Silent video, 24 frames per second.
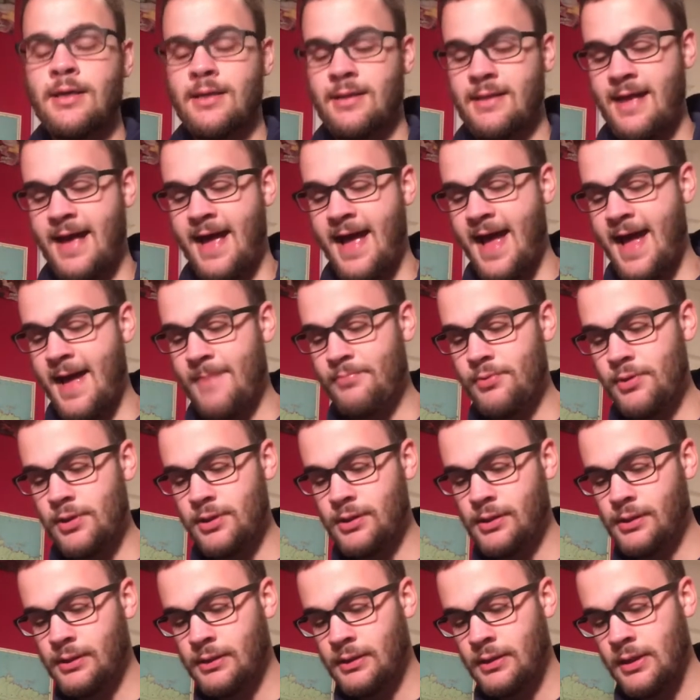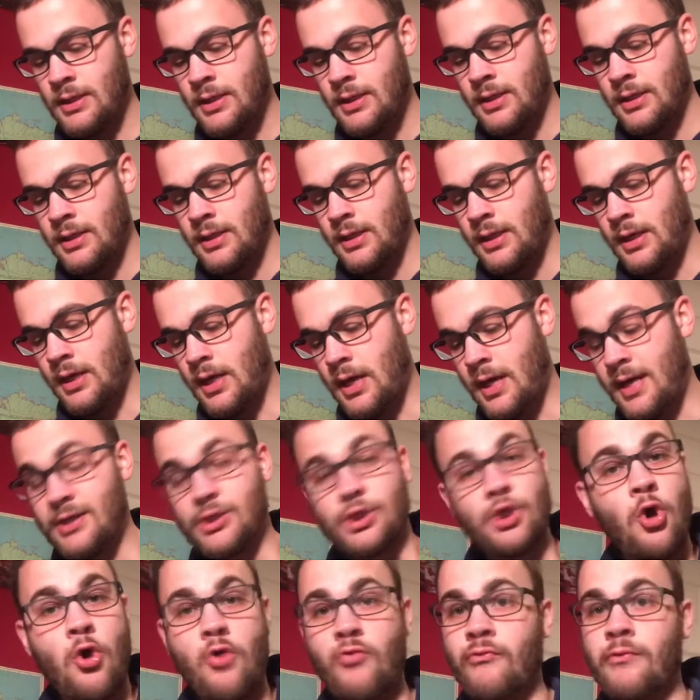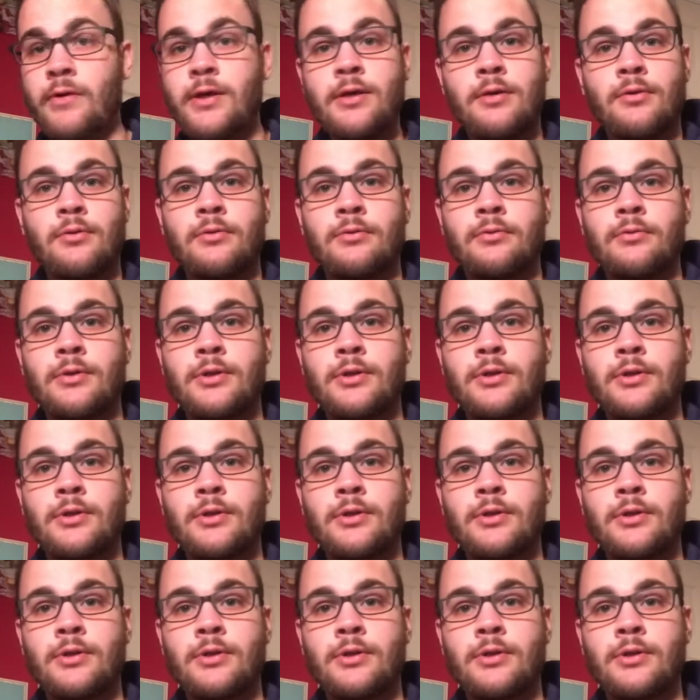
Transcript: that happens, it's all real.